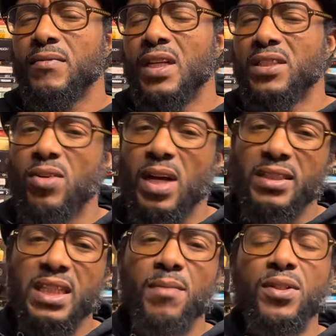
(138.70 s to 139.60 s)
So I
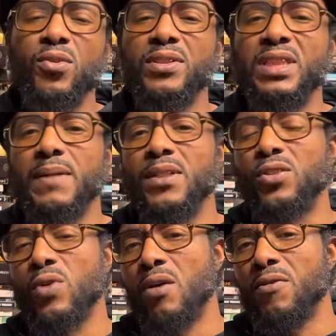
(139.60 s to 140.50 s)
said I'm gonna do a
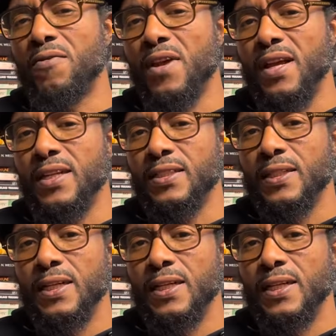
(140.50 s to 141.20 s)
72-hour fast.